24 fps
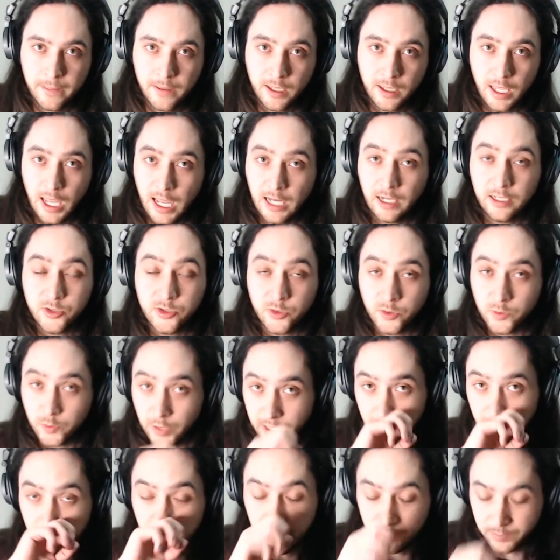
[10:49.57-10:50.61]
And I do
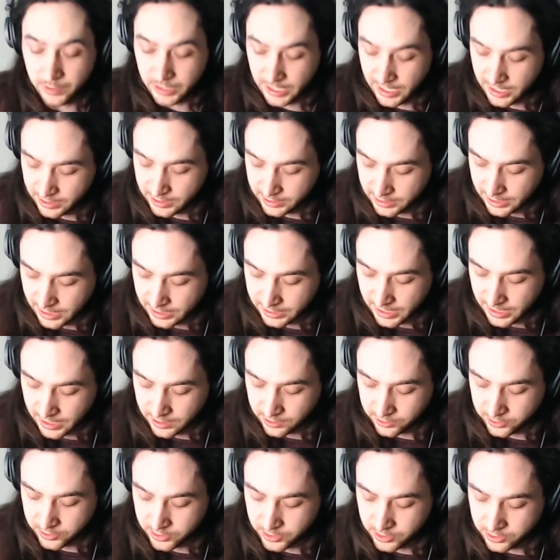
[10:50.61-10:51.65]
recommend playing it like
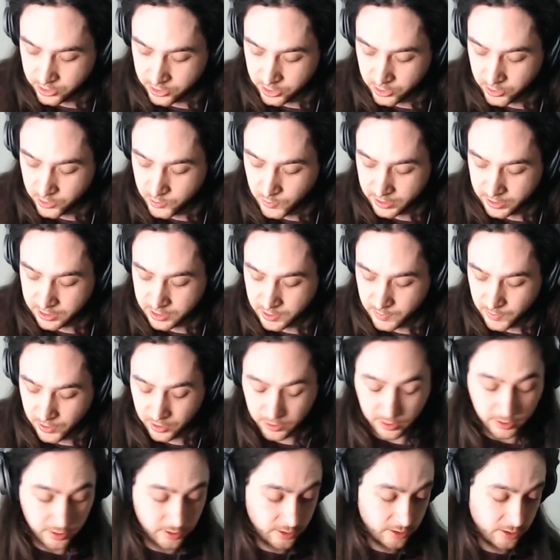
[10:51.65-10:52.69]
that. You just choose one
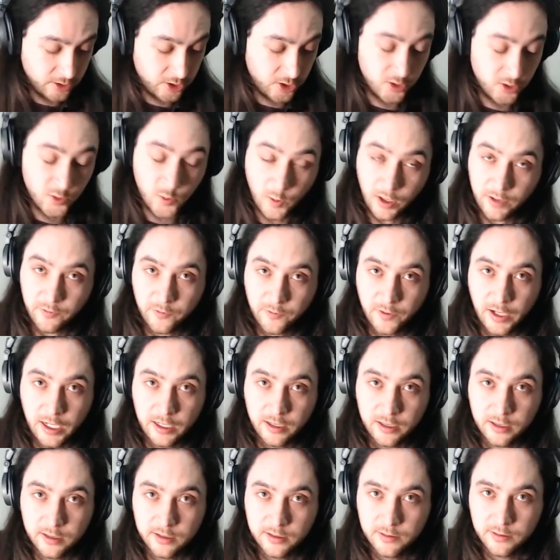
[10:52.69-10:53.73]
spot, choose one fret,
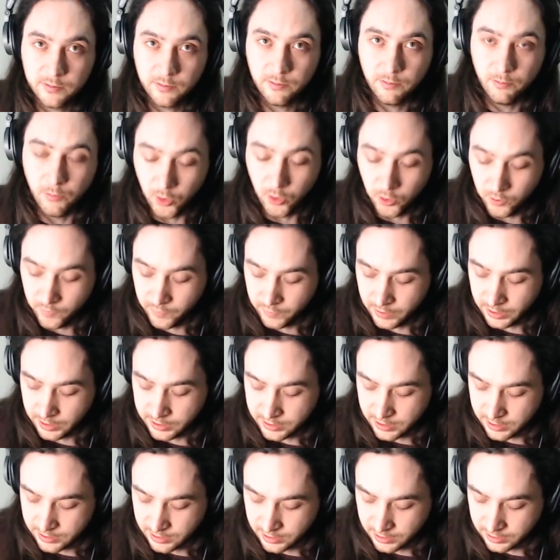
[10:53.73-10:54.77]
move
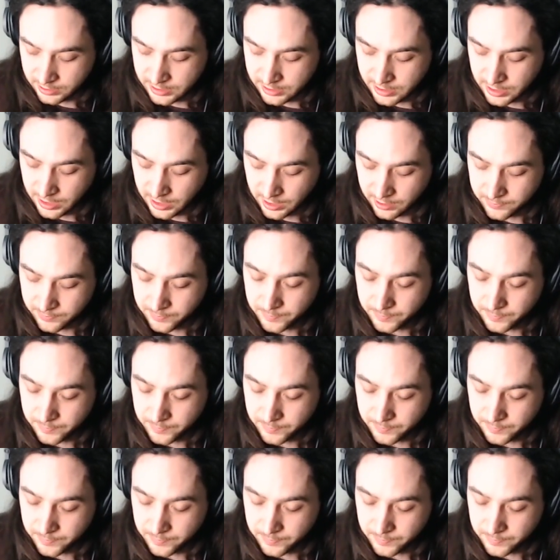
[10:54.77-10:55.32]
things as little as you can.